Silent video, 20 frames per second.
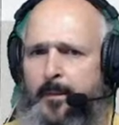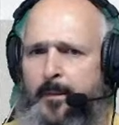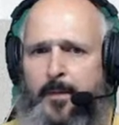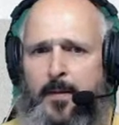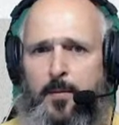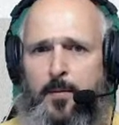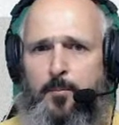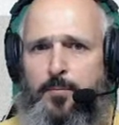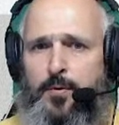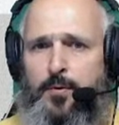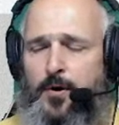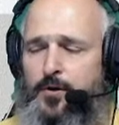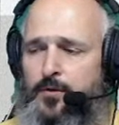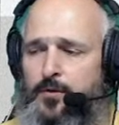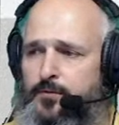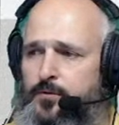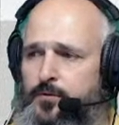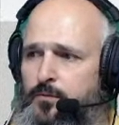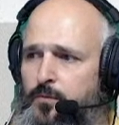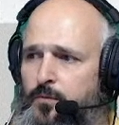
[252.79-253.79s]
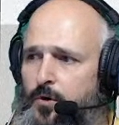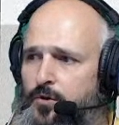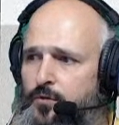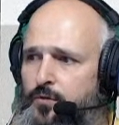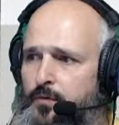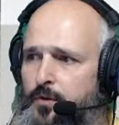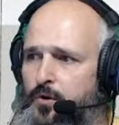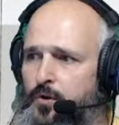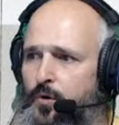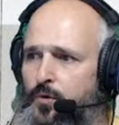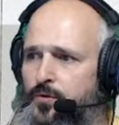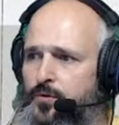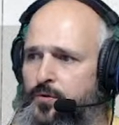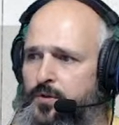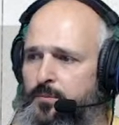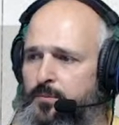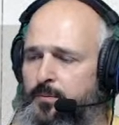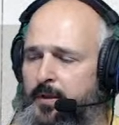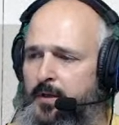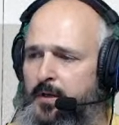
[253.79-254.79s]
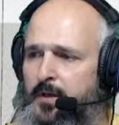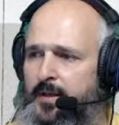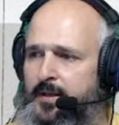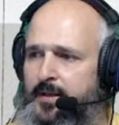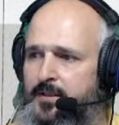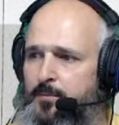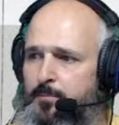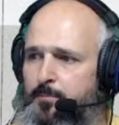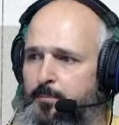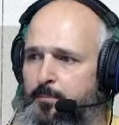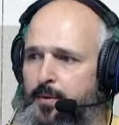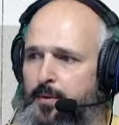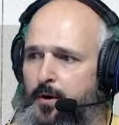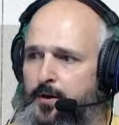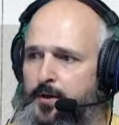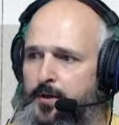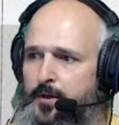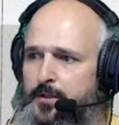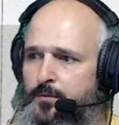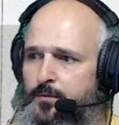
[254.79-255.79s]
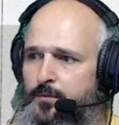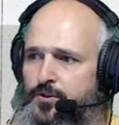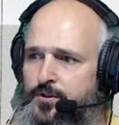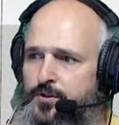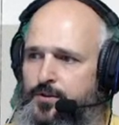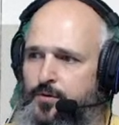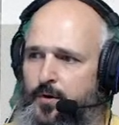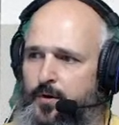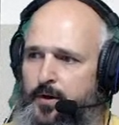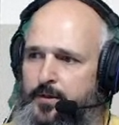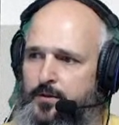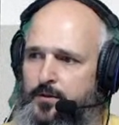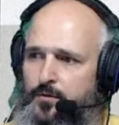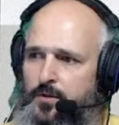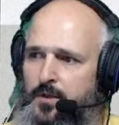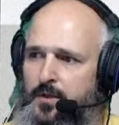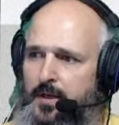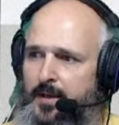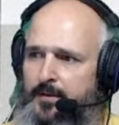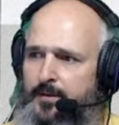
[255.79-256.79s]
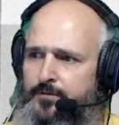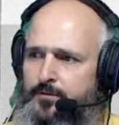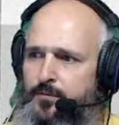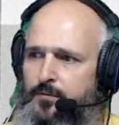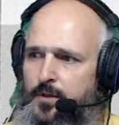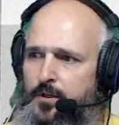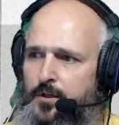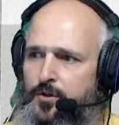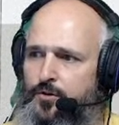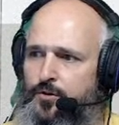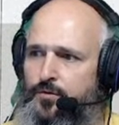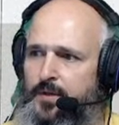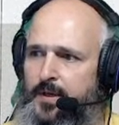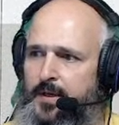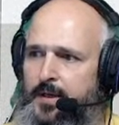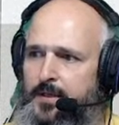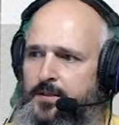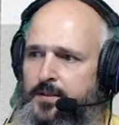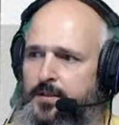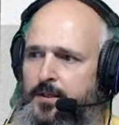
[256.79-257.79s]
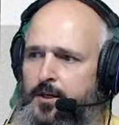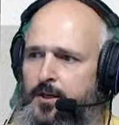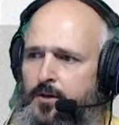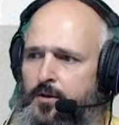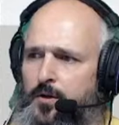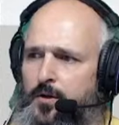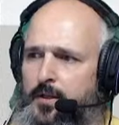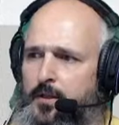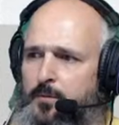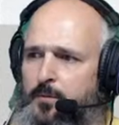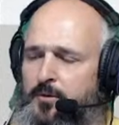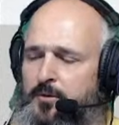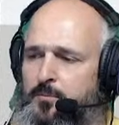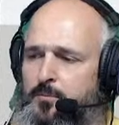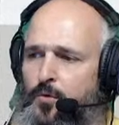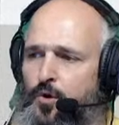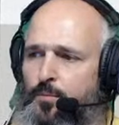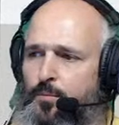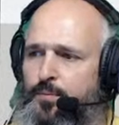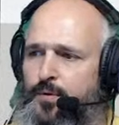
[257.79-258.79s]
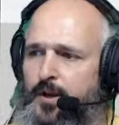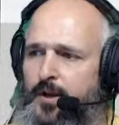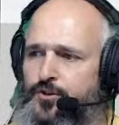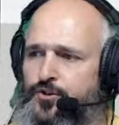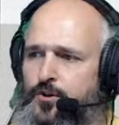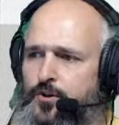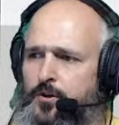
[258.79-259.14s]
part of the water will go to the middle, and the part which is going to the left will create here a little bit more pressure